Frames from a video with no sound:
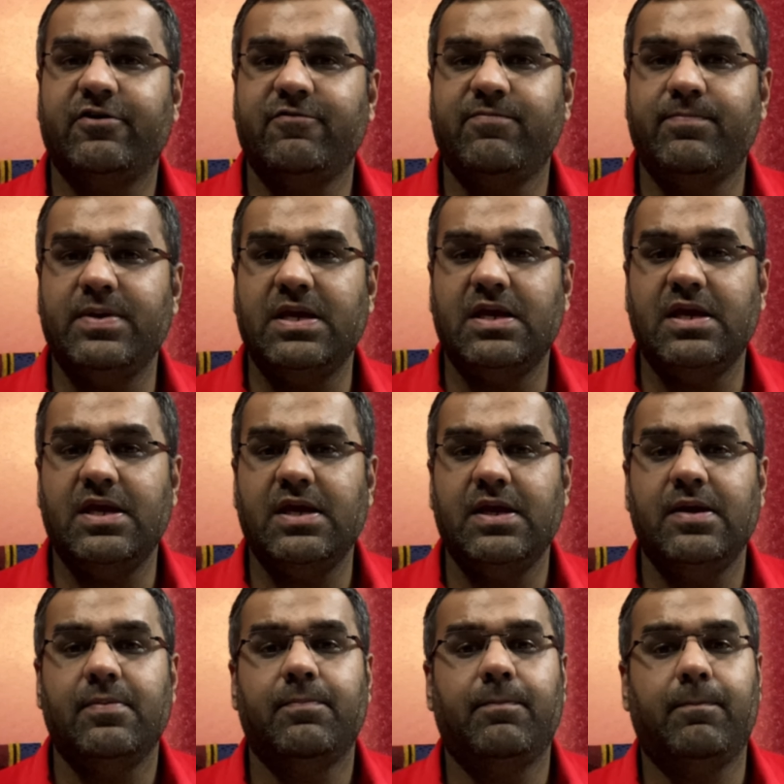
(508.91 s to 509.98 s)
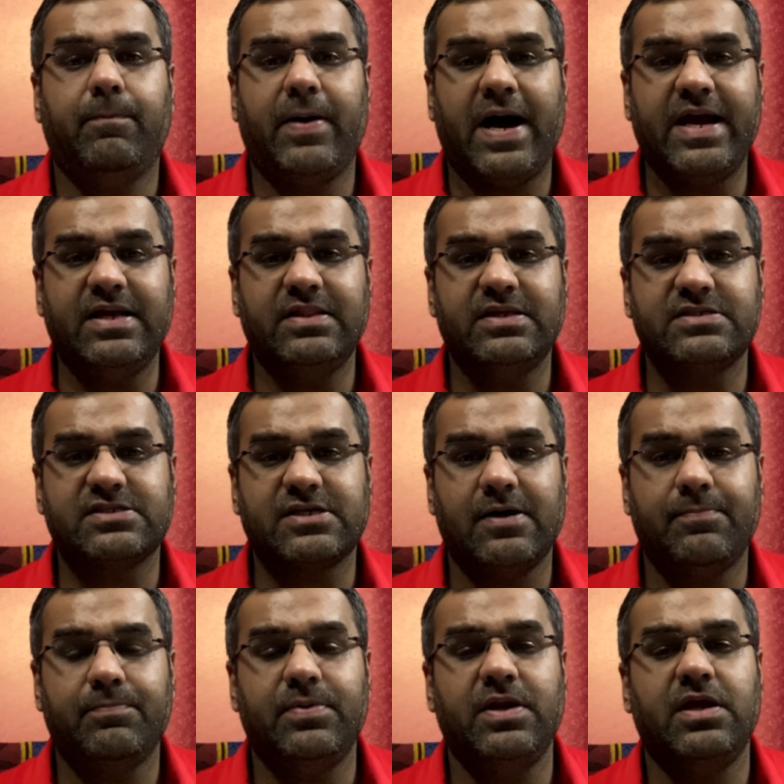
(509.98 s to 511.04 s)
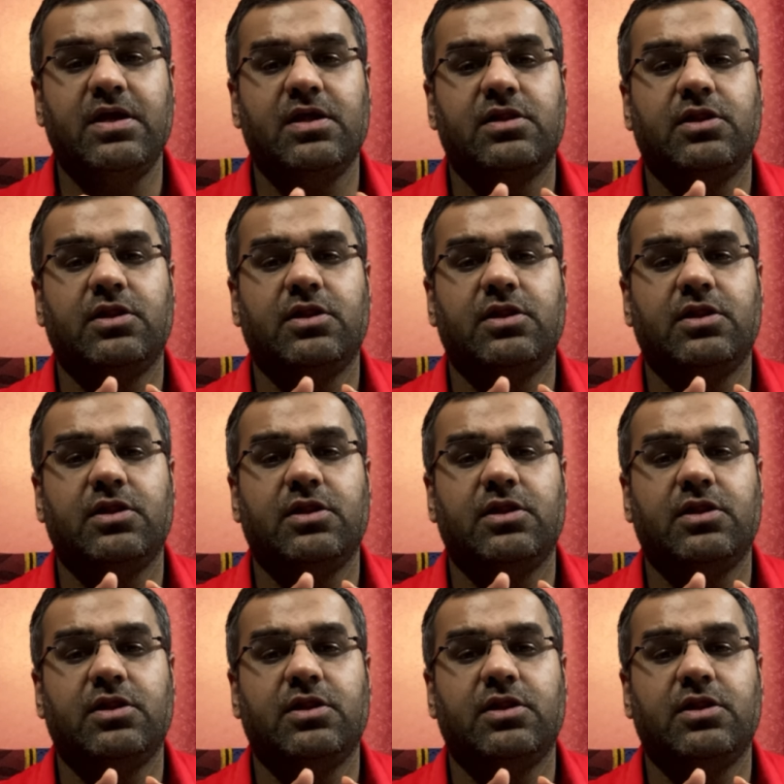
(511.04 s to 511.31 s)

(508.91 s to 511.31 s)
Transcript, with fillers: of PE buying this company,